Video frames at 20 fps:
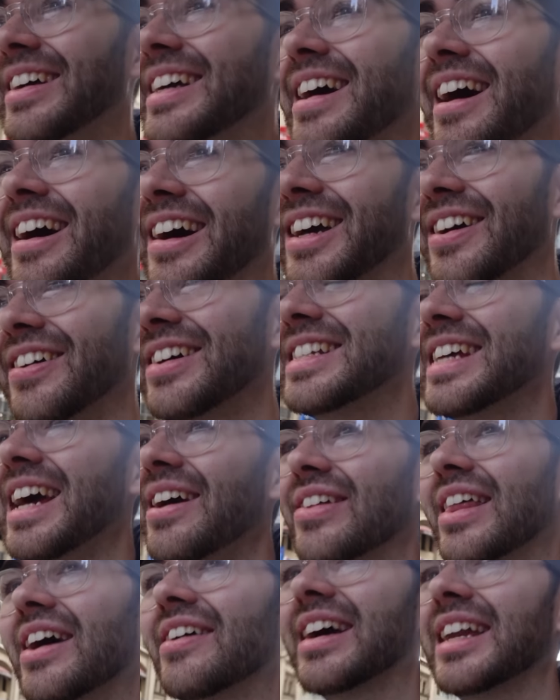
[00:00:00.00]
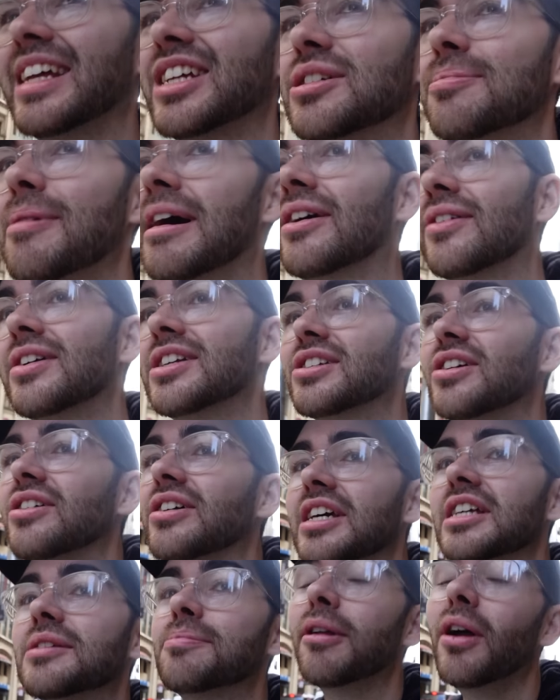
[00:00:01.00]
we can't go a day without getting Schmackary's
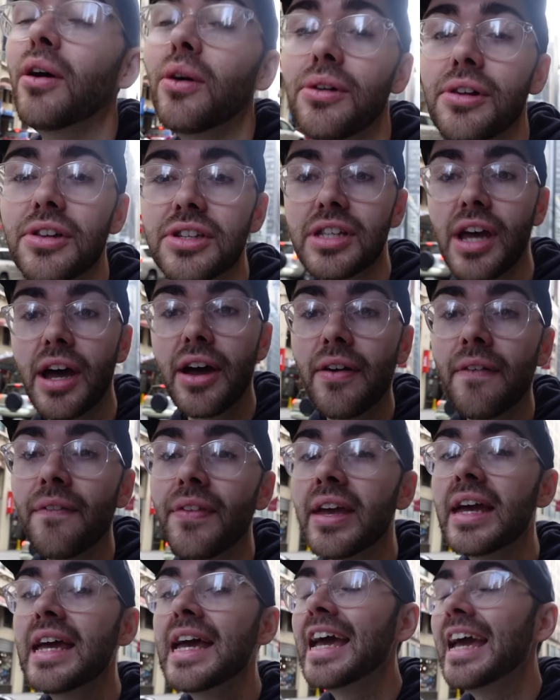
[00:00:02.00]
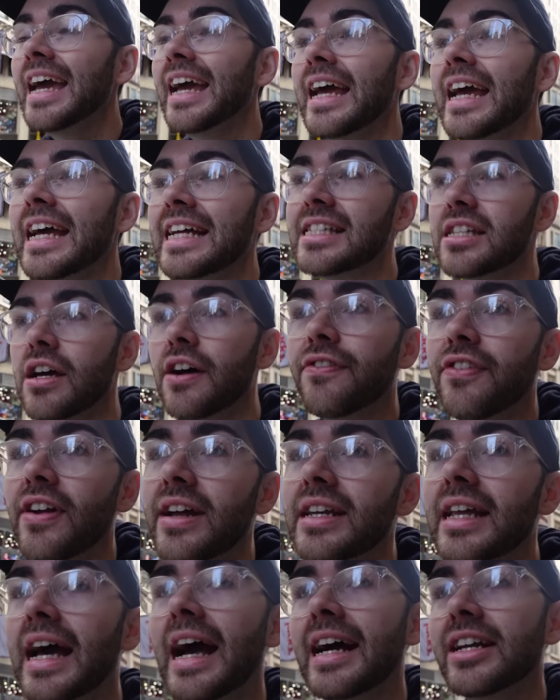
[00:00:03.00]
cookies. But also, it's our
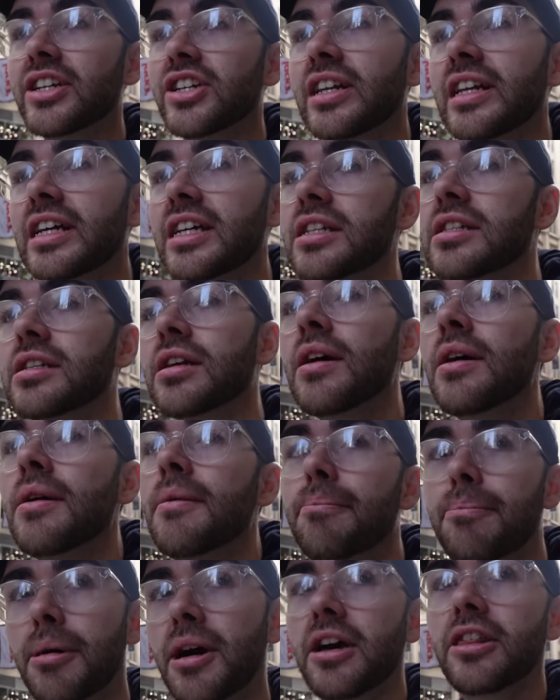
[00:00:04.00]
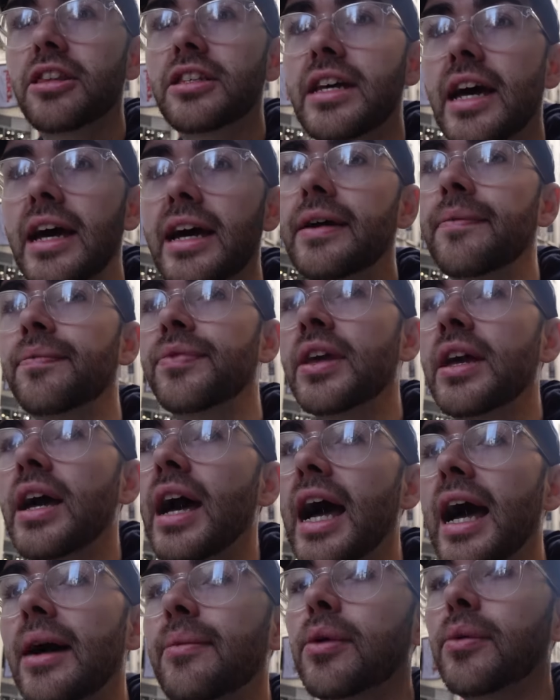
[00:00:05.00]
friend Ashley's birthday
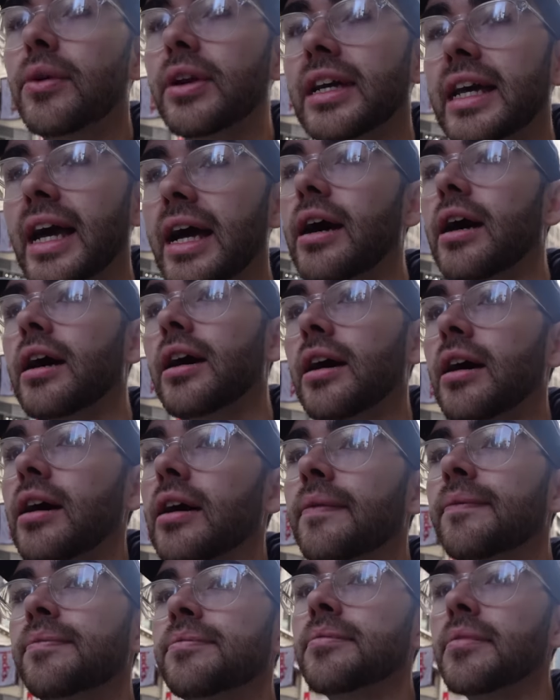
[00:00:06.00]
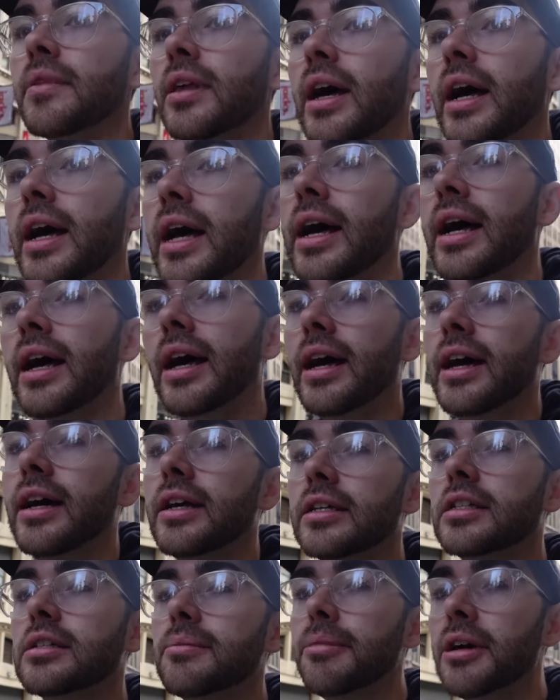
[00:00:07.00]
and we want to get her
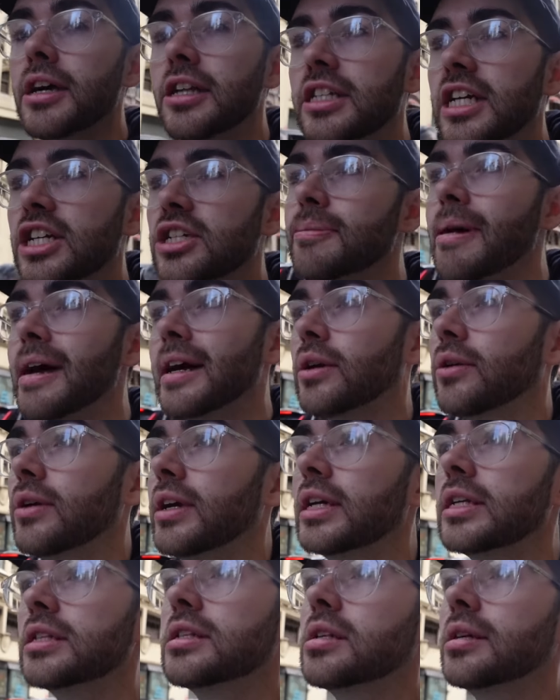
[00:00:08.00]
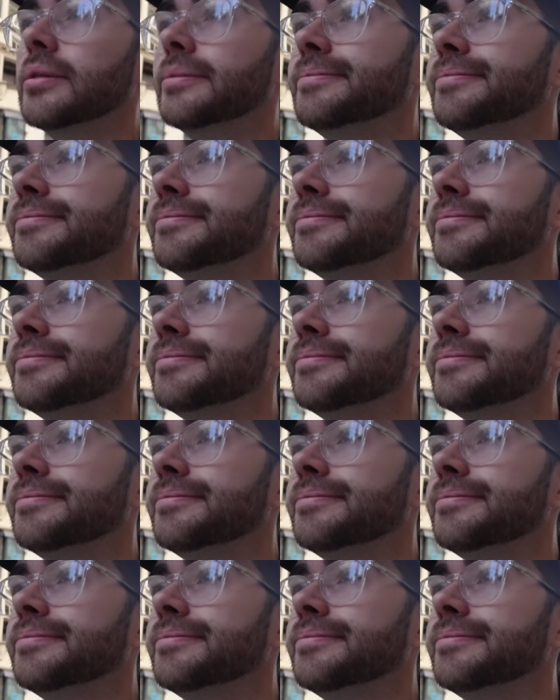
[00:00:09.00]
uh, some birthday Schmackary's.